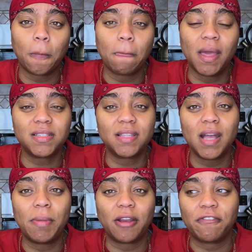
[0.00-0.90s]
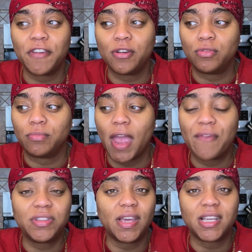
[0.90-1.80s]
Because the thing about a film,
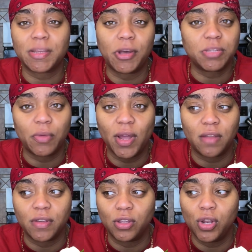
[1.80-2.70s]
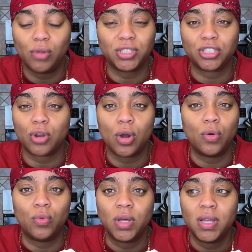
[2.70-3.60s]
everything is supposed to be relevant. You don't just
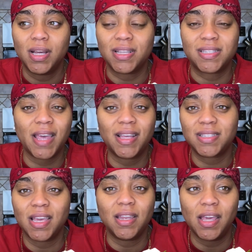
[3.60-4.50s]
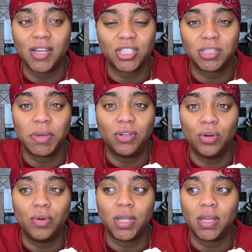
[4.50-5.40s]
throw a sex scene in just to be
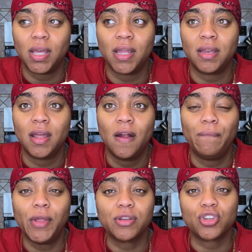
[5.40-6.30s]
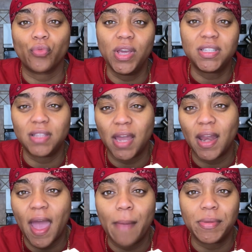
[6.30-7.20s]
doing it. There's a reason that it
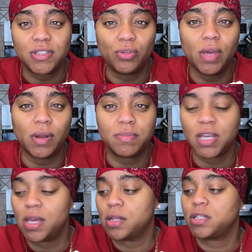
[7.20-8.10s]
happens. You get what I'm saying?